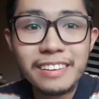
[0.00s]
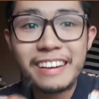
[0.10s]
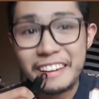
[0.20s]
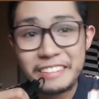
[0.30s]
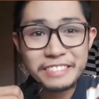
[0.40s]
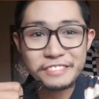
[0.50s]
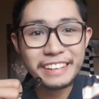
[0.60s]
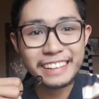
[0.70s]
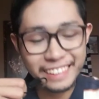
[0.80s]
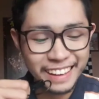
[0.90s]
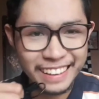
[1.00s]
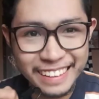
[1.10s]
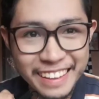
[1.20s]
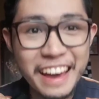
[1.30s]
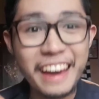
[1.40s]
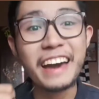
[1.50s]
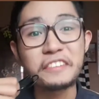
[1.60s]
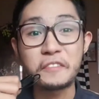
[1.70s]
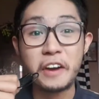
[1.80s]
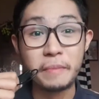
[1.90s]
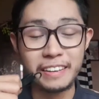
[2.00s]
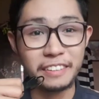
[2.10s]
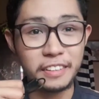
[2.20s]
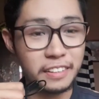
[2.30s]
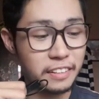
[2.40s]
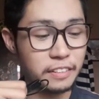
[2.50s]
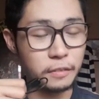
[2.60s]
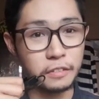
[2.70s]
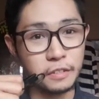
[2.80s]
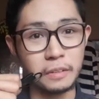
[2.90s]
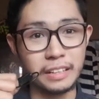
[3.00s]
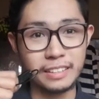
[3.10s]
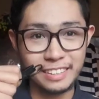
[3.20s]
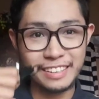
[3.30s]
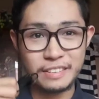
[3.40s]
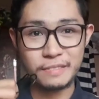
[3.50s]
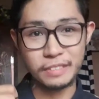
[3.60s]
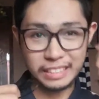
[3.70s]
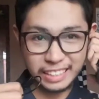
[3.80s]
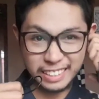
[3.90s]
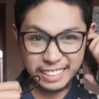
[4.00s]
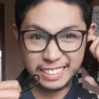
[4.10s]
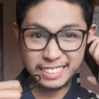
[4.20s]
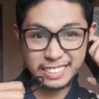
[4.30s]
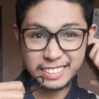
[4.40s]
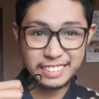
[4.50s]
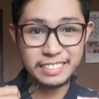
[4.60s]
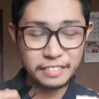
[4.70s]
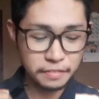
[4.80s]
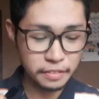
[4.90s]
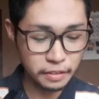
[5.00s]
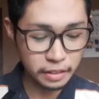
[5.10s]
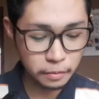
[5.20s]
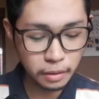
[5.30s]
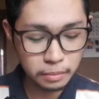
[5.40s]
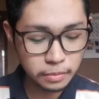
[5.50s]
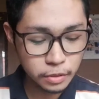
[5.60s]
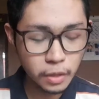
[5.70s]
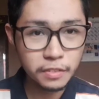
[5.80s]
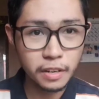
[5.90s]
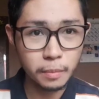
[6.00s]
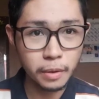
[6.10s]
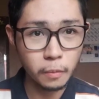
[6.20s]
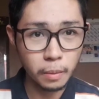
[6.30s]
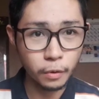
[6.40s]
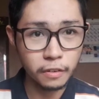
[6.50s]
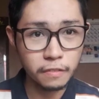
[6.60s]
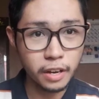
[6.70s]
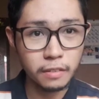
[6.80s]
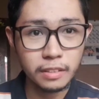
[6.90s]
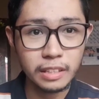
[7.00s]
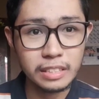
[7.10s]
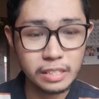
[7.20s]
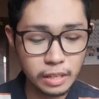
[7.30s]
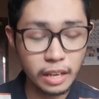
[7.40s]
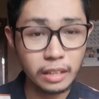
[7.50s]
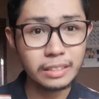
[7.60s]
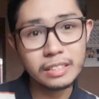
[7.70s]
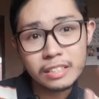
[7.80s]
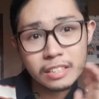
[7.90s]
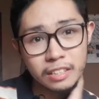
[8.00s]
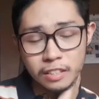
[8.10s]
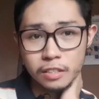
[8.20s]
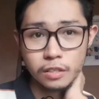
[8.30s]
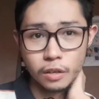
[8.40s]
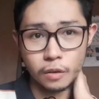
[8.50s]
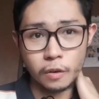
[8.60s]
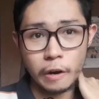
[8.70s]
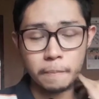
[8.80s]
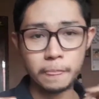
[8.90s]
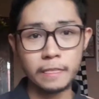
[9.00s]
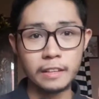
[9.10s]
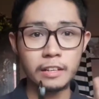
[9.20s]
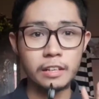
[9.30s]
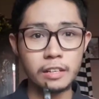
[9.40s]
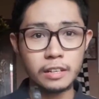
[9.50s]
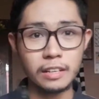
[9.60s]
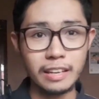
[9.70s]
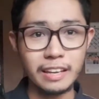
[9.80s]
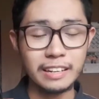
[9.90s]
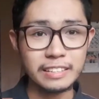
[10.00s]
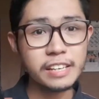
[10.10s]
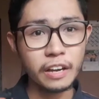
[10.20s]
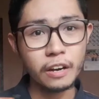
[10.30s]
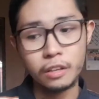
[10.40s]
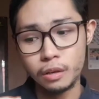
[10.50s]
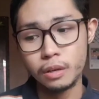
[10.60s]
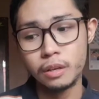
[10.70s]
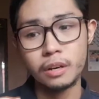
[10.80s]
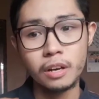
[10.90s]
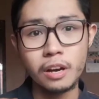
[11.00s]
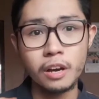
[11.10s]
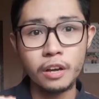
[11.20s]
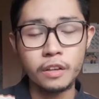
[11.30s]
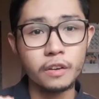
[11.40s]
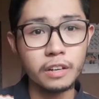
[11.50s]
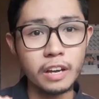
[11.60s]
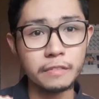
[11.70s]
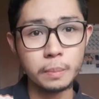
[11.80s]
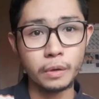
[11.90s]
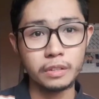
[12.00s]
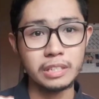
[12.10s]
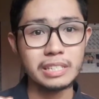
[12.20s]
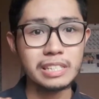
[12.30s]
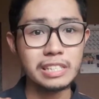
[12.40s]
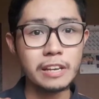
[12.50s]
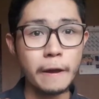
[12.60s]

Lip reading: I was right. I had to grab a calculator in order to like really figure out. Well, 12 divided by 1.5 is 8. So in an entire year, you're going to have to purchase